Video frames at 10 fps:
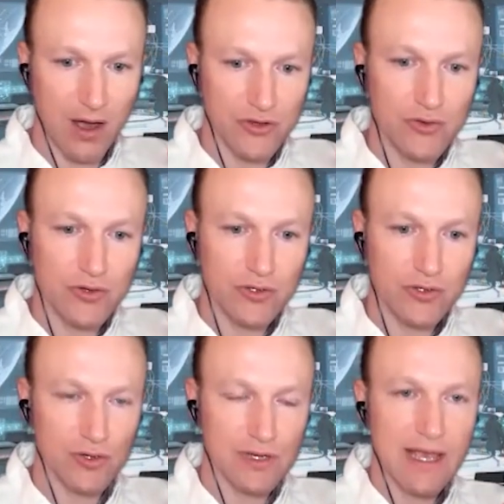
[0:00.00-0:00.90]
you could
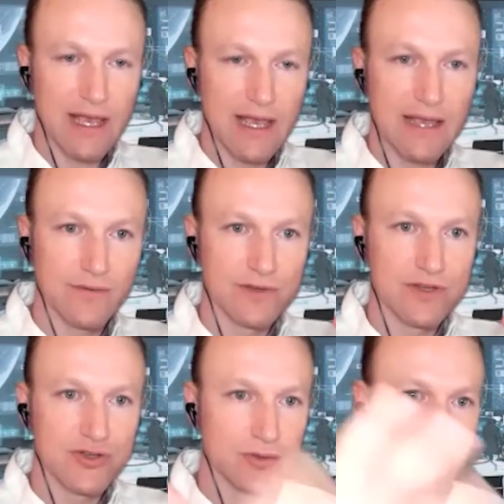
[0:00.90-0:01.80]
create
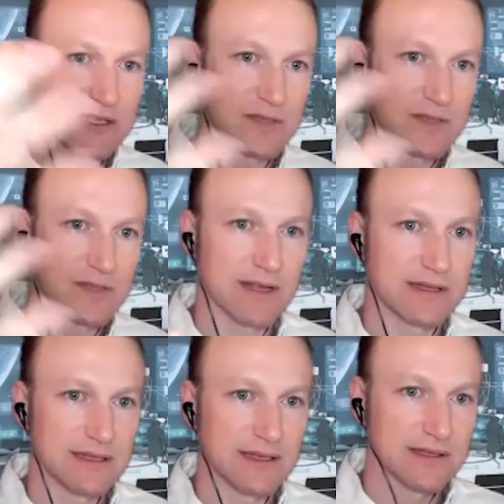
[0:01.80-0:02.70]
visual
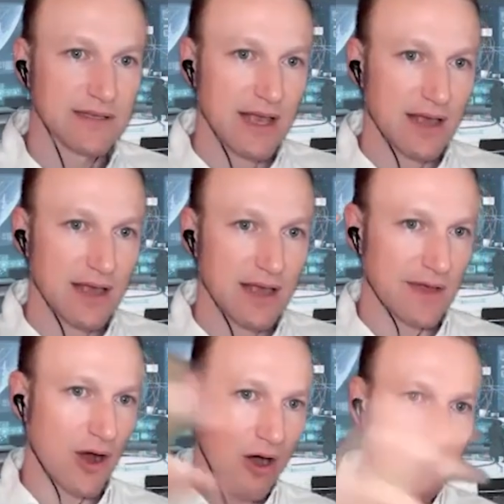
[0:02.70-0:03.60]
experiences
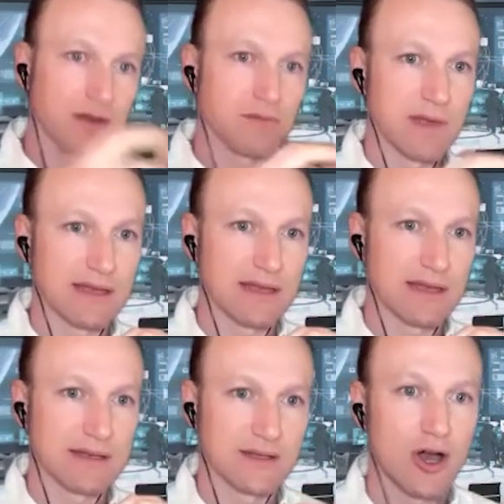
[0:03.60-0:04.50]
that augment
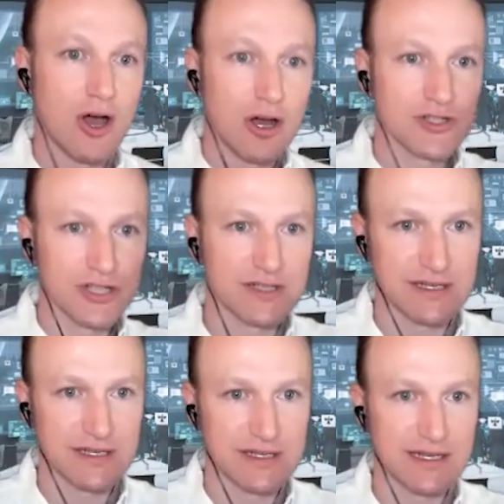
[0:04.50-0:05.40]

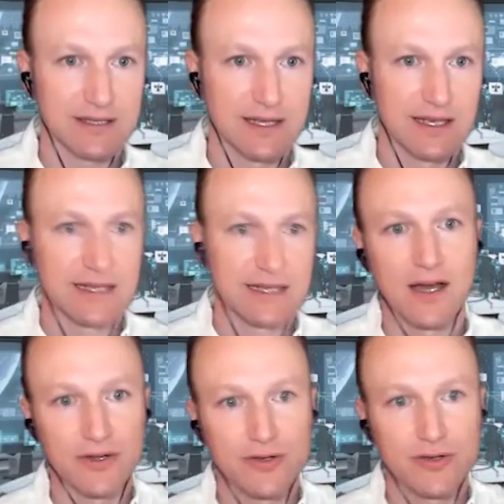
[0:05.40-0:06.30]
consciousness in
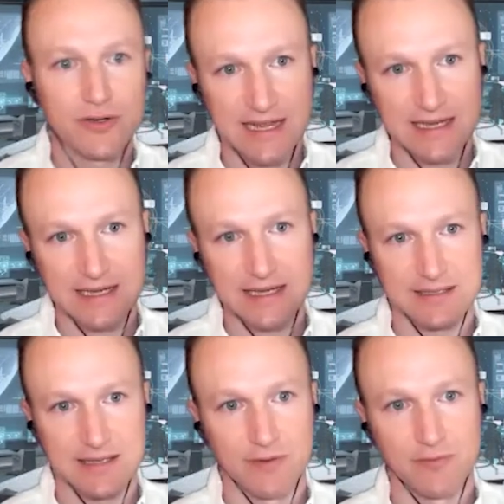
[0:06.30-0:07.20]
understanding
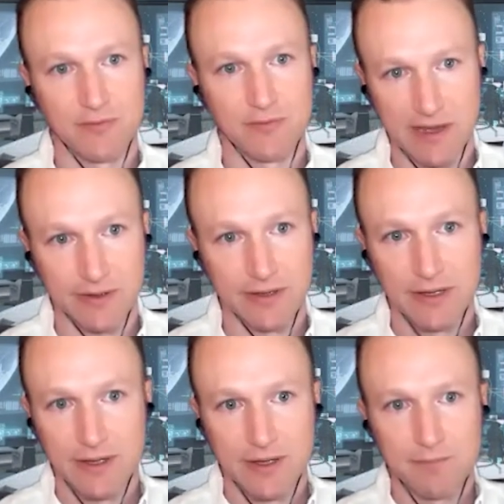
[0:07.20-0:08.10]
itself better
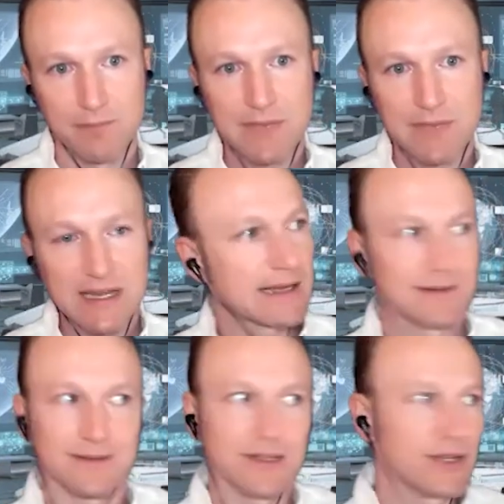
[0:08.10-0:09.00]

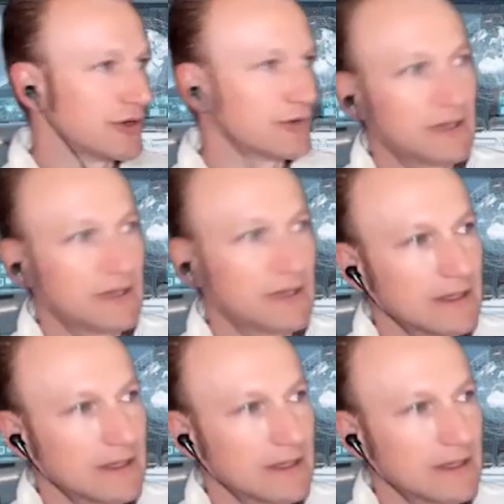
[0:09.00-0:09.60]
meaning, you know,